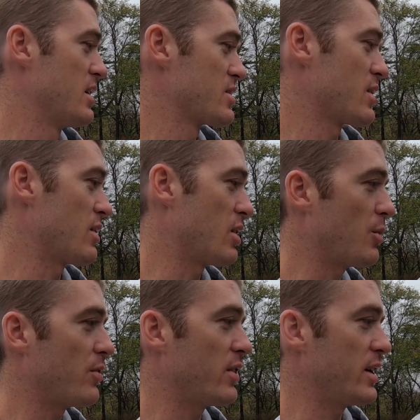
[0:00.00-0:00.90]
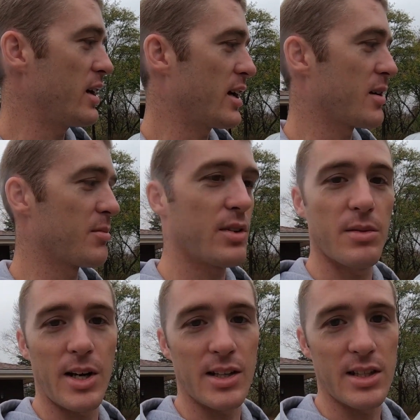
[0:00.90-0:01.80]
So hopefully I can put
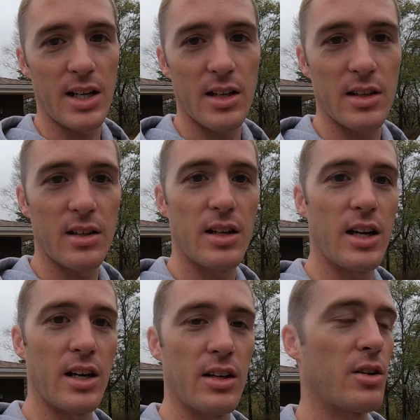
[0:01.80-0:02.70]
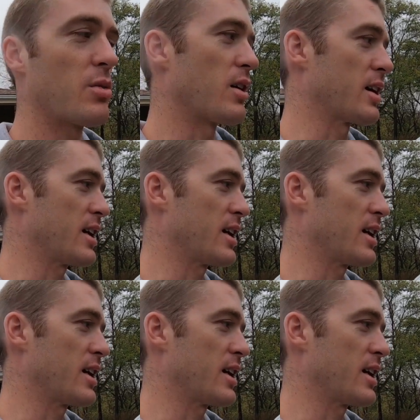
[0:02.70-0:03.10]
it back together and it'll work.